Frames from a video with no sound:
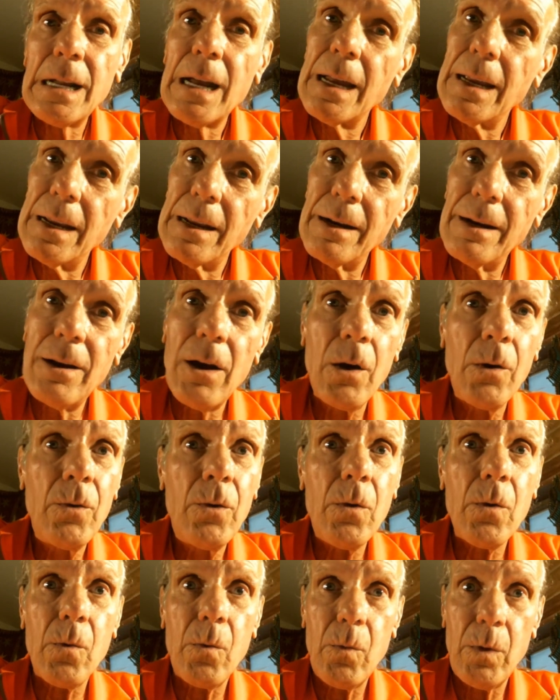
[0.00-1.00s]
I
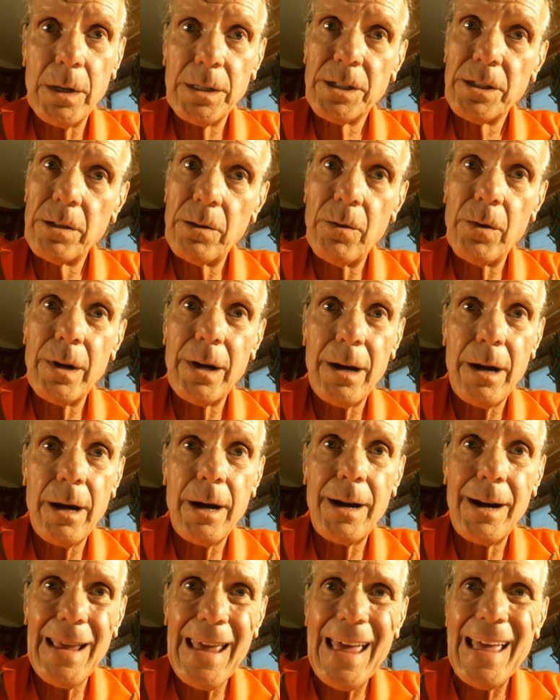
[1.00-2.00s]
know what's going
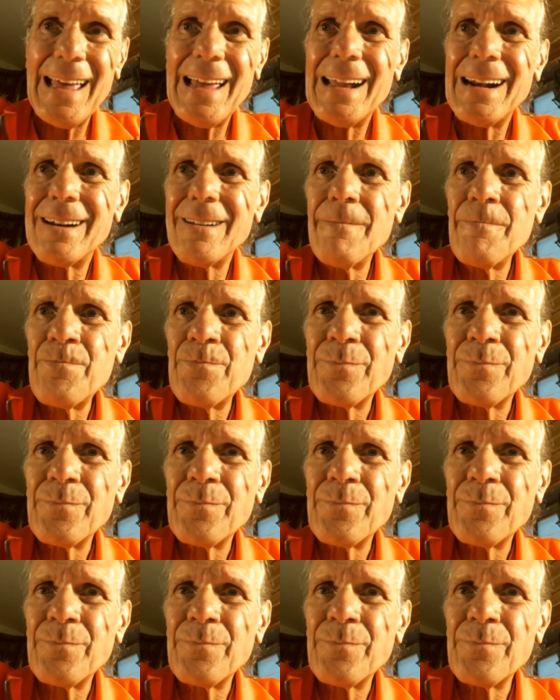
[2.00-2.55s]
on and